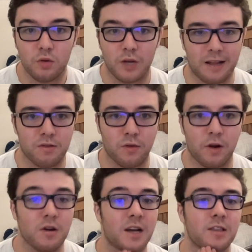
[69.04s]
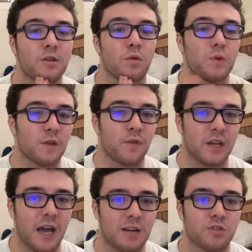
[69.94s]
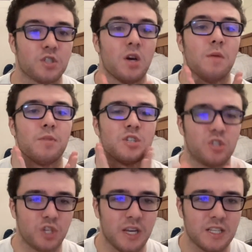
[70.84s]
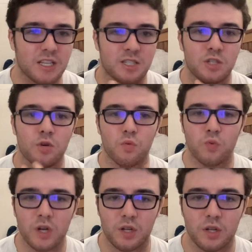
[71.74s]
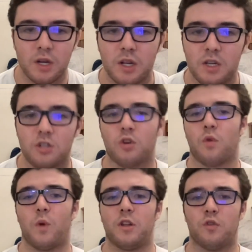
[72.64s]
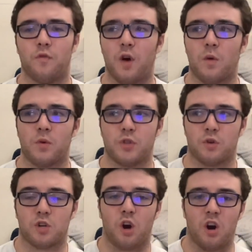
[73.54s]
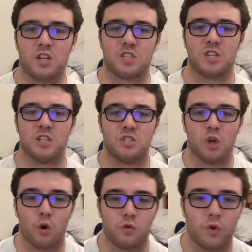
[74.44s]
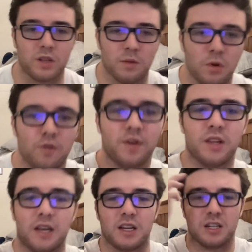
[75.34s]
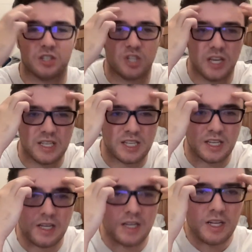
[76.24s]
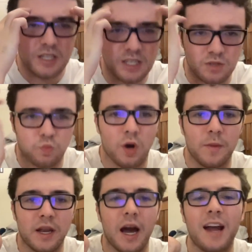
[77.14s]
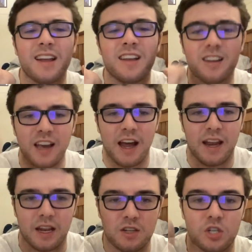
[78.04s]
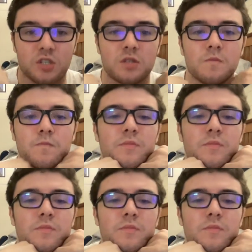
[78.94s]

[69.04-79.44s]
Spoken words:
you, Catherine O'Hara. I think you're a really funny actress, but Jesus, you took it way too far with your constant joke throughout the movie. Like, Jesus, woman, I get it. Just,